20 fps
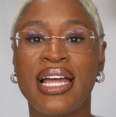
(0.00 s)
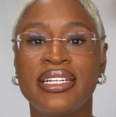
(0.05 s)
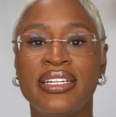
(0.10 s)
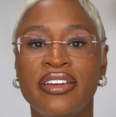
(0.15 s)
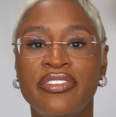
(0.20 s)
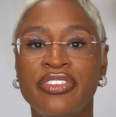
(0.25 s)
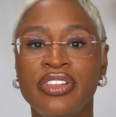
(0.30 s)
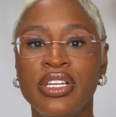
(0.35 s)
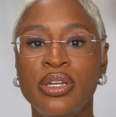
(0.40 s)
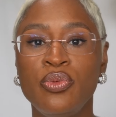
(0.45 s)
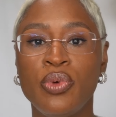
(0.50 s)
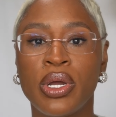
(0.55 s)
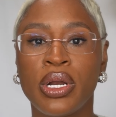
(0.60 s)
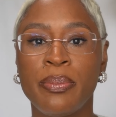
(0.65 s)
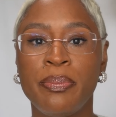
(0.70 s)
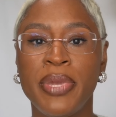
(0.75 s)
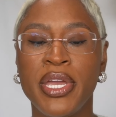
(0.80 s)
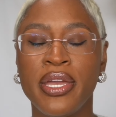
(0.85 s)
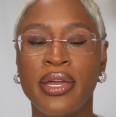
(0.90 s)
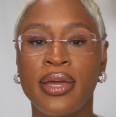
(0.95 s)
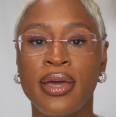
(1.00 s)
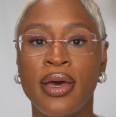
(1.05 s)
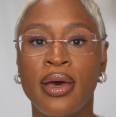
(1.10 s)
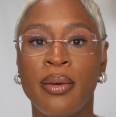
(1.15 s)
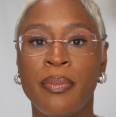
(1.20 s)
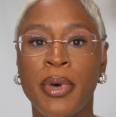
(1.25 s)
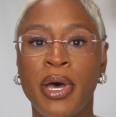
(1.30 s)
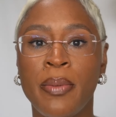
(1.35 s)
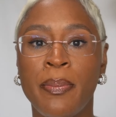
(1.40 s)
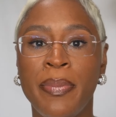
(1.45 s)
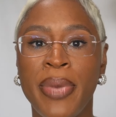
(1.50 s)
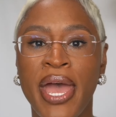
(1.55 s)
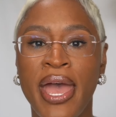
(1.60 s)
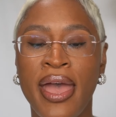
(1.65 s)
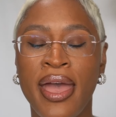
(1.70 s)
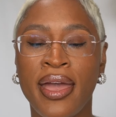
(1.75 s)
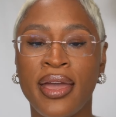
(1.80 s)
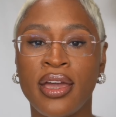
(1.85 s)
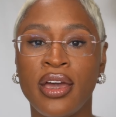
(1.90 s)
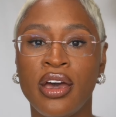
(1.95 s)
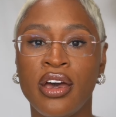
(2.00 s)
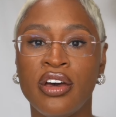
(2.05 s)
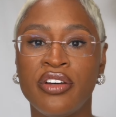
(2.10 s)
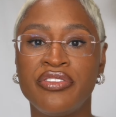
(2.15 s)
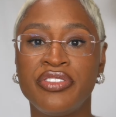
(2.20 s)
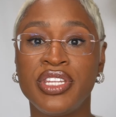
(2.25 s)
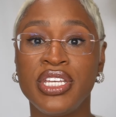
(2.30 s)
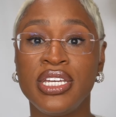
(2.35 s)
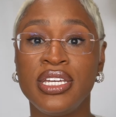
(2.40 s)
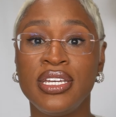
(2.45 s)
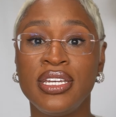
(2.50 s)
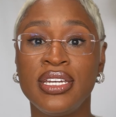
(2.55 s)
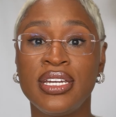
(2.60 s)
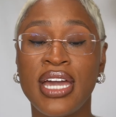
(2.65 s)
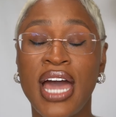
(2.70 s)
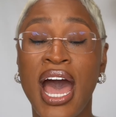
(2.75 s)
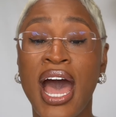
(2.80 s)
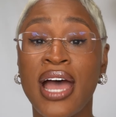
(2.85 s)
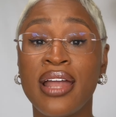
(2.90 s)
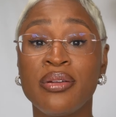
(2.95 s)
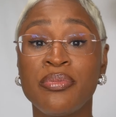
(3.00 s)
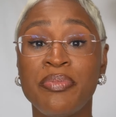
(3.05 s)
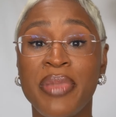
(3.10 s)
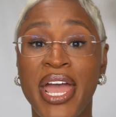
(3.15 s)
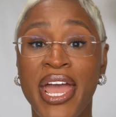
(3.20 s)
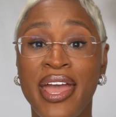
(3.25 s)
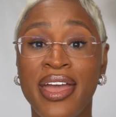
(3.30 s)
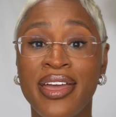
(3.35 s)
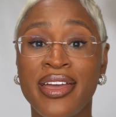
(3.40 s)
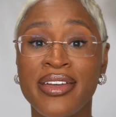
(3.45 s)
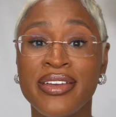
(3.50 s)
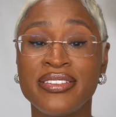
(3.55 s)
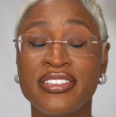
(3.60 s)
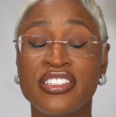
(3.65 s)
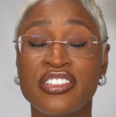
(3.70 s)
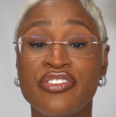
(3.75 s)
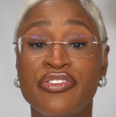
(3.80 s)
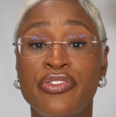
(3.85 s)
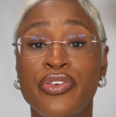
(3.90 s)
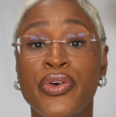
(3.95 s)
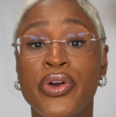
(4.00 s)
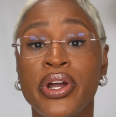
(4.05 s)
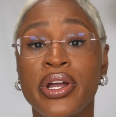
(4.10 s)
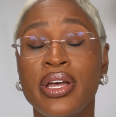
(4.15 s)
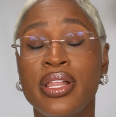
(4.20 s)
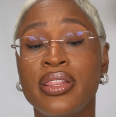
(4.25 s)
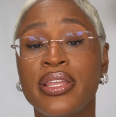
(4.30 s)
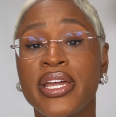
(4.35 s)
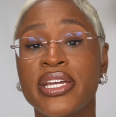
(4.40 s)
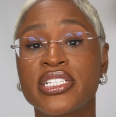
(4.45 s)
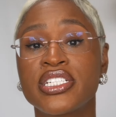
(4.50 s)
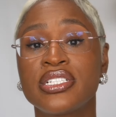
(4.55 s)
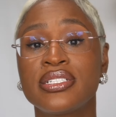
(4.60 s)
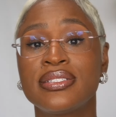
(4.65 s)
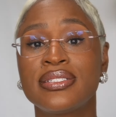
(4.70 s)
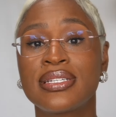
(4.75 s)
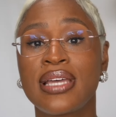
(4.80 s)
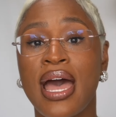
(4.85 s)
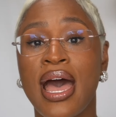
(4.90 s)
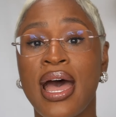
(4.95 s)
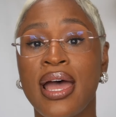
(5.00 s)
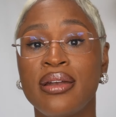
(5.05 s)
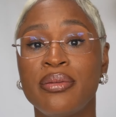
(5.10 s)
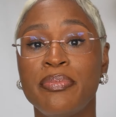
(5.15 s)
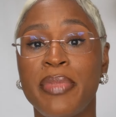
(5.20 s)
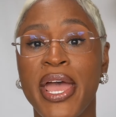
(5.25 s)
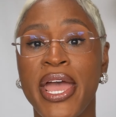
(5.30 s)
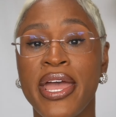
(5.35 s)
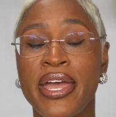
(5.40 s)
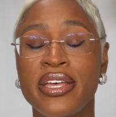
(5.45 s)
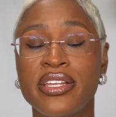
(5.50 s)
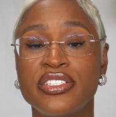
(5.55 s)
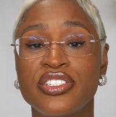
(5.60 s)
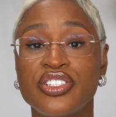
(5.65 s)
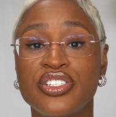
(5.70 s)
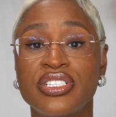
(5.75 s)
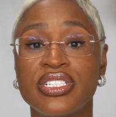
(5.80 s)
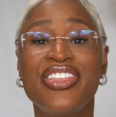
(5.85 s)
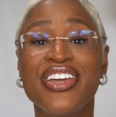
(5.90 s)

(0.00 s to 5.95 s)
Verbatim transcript: I definitely wanna pick up a pack of the cotton pads, Sephora Collection's cotton pads.